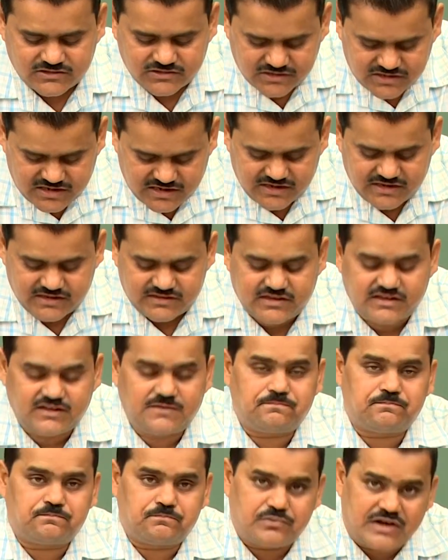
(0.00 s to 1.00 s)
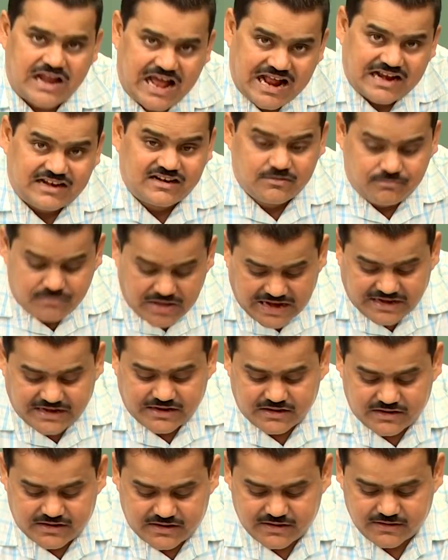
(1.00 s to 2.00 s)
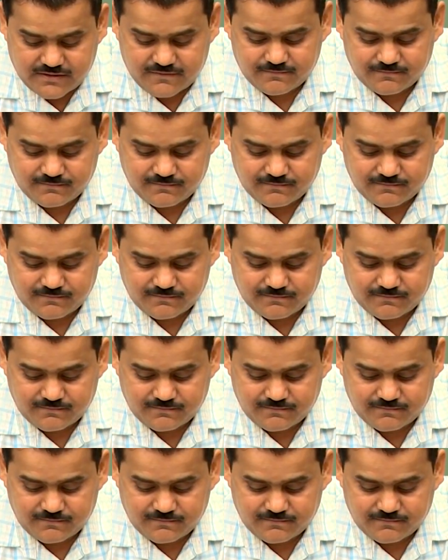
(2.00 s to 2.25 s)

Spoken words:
trees in planned manner.